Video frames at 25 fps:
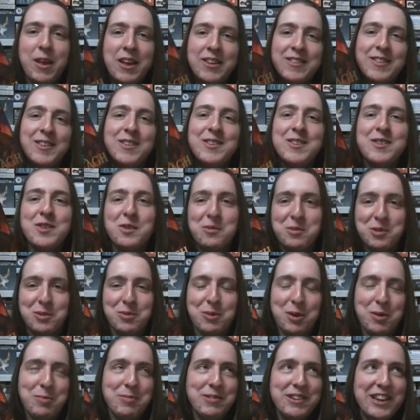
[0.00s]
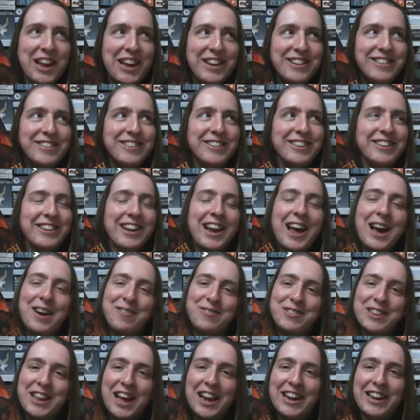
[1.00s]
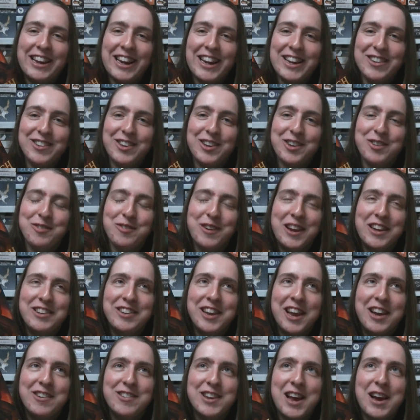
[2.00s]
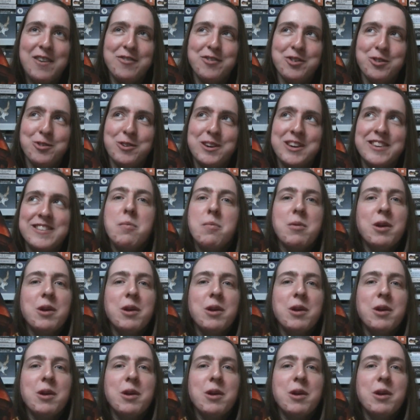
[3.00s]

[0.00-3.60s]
as there's so much more potential with Allegasia to flesh out afterwards.